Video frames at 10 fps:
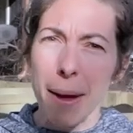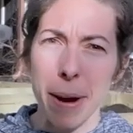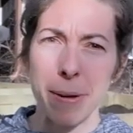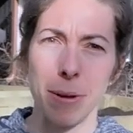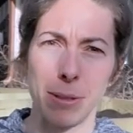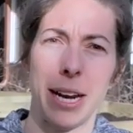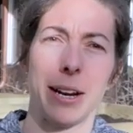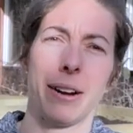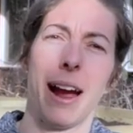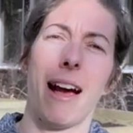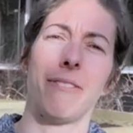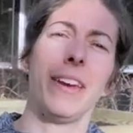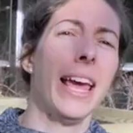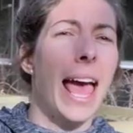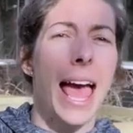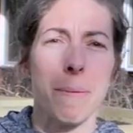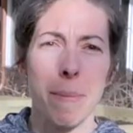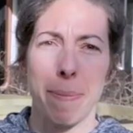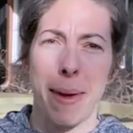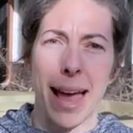and my rotator cuff and
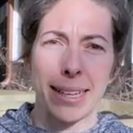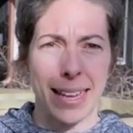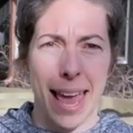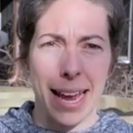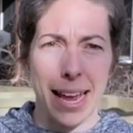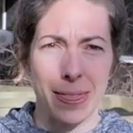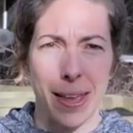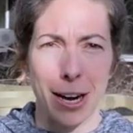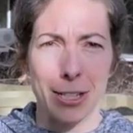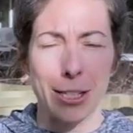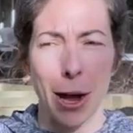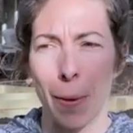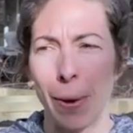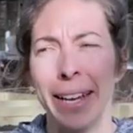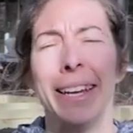my back to hang in there. So